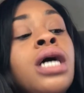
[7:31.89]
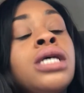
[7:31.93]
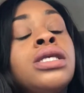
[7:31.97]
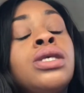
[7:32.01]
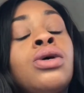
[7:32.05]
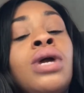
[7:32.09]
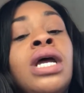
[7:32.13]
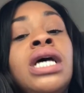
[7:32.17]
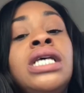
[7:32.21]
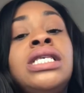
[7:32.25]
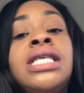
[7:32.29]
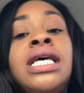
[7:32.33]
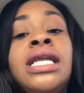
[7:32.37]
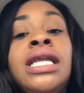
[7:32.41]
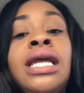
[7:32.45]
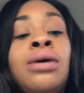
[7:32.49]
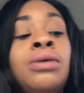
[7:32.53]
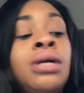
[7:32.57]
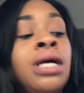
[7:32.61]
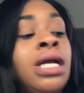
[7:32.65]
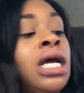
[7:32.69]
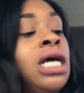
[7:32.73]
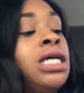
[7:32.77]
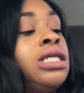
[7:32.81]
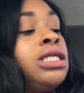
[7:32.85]
So they sit
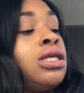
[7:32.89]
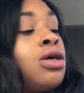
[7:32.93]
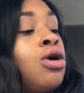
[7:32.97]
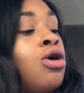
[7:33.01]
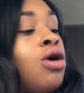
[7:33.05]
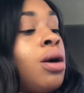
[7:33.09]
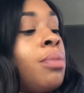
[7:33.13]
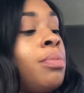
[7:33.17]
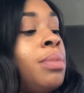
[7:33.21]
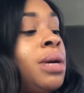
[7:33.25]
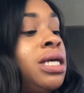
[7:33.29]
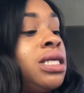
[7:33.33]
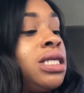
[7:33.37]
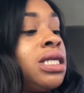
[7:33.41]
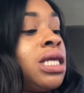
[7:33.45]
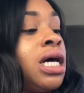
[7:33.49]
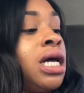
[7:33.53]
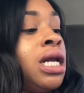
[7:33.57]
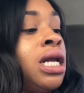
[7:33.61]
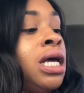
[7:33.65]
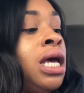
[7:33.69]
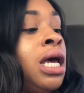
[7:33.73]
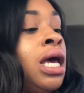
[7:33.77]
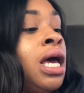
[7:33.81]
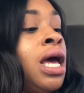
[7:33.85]
down and they talk,
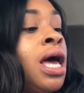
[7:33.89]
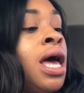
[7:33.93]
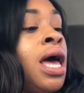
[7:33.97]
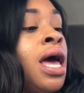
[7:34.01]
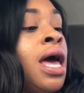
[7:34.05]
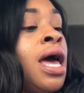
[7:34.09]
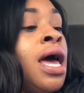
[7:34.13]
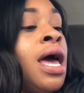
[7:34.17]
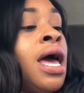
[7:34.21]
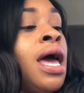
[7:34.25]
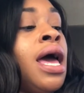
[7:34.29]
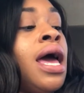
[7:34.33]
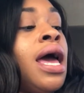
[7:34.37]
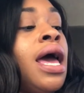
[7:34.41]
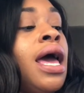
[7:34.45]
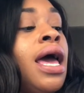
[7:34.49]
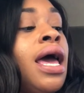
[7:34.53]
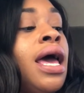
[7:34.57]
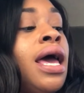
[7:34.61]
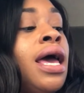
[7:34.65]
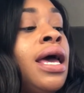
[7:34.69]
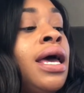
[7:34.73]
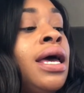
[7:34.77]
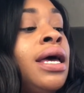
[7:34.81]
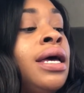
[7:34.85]
basically.
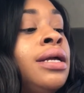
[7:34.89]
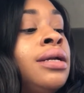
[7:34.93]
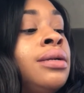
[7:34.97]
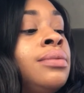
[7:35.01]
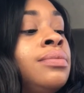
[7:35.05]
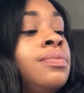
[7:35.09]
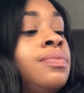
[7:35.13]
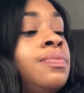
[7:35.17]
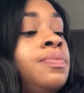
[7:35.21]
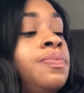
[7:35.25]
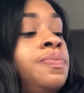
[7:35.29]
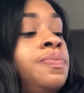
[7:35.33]
And